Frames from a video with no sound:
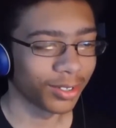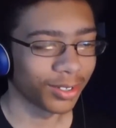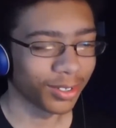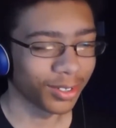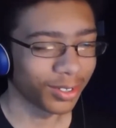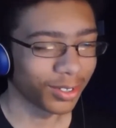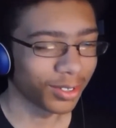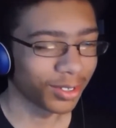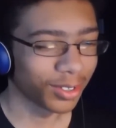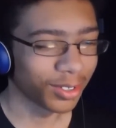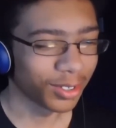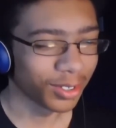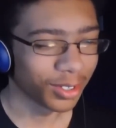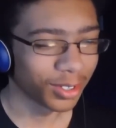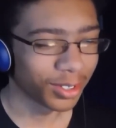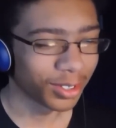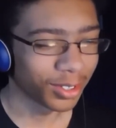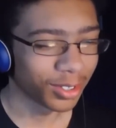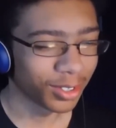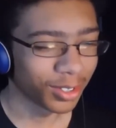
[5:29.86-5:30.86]
Huh.
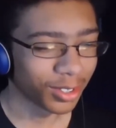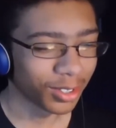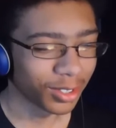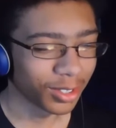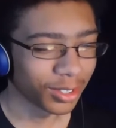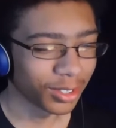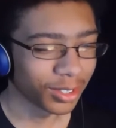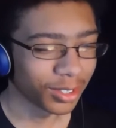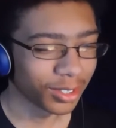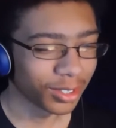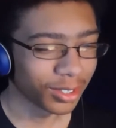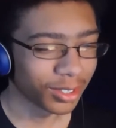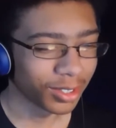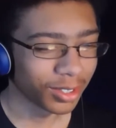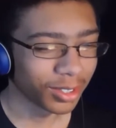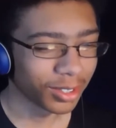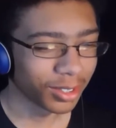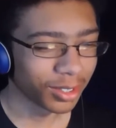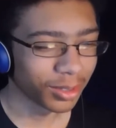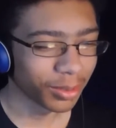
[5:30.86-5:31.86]
I remember it
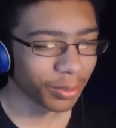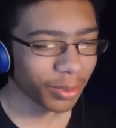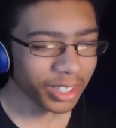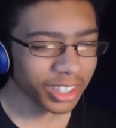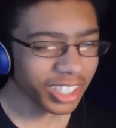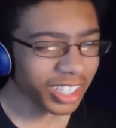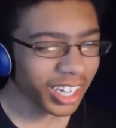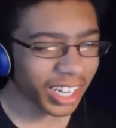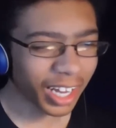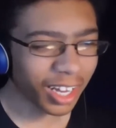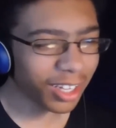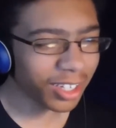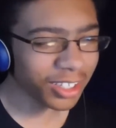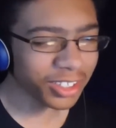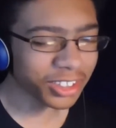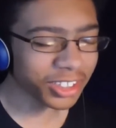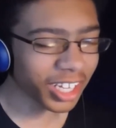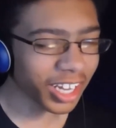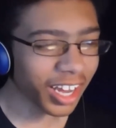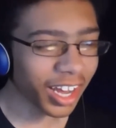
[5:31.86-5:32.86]
being much What the hell
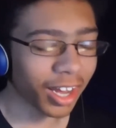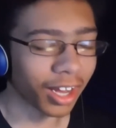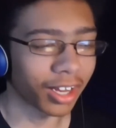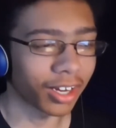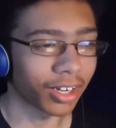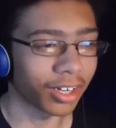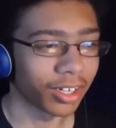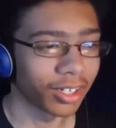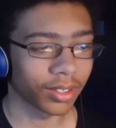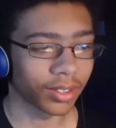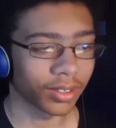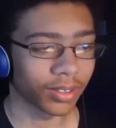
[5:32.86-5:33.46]
is that?